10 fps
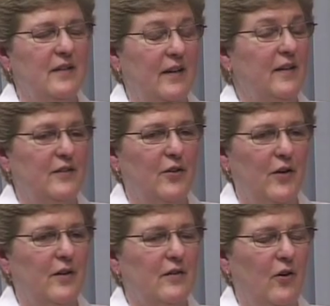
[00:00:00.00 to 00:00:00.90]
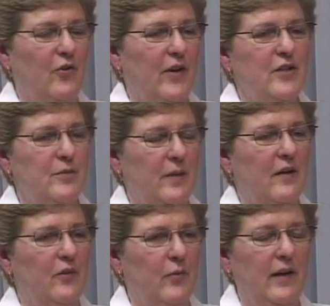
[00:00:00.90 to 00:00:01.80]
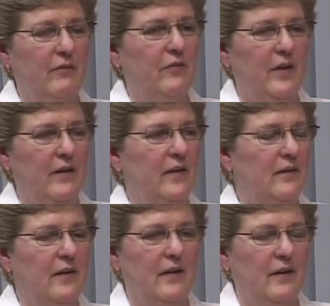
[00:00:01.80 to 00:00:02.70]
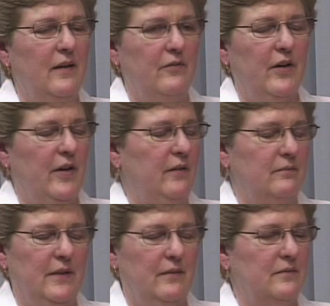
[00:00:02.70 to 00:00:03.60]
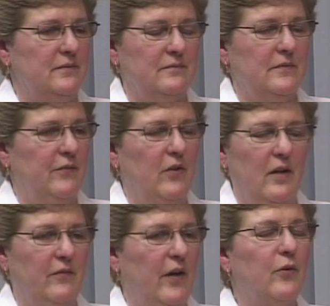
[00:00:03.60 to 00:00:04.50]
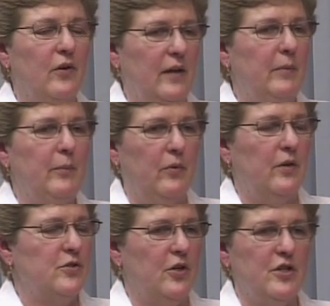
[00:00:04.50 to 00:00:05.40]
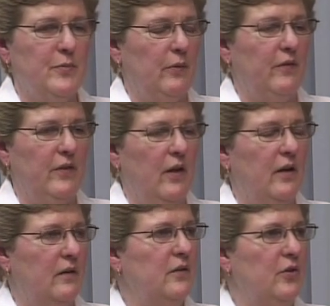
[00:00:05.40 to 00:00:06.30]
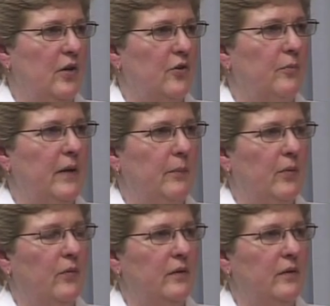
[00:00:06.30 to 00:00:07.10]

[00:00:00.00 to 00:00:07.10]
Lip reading: And it is in our congregation, because we have a very, very, we have a lot of elderly people in our church, but we have a lot of new younger people.